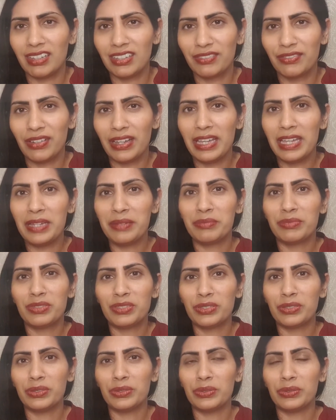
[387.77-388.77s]
for him
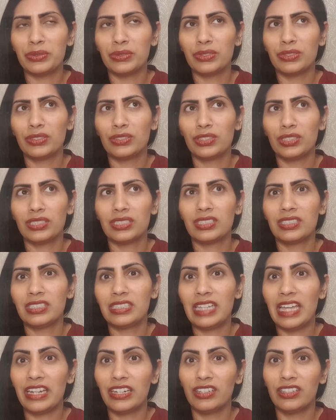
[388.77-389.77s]
to just
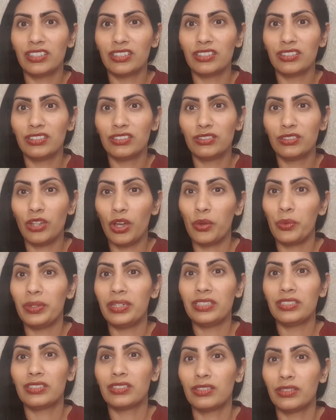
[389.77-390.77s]
then go
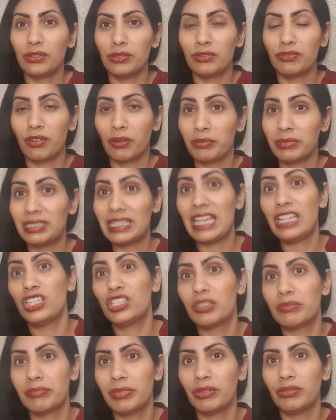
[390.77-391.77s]
into from
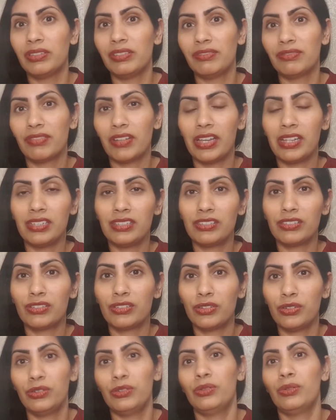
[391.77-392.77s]
tension building phase
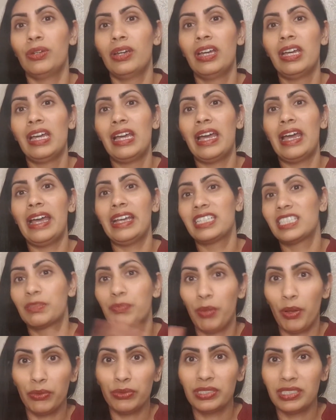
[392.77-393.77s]
to
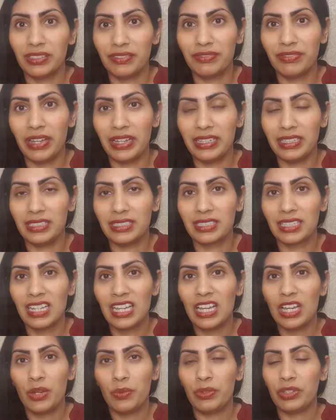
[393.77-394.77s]
explosive phase,
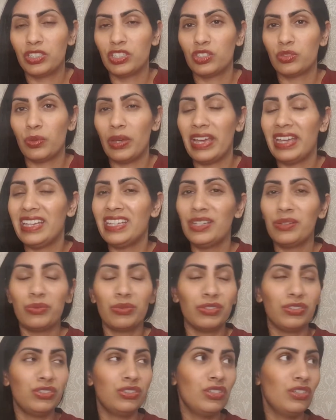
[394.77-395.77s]
which is where he
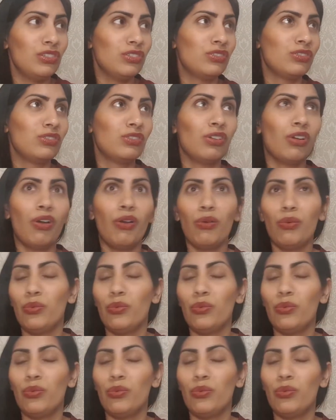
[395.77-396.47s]
would just go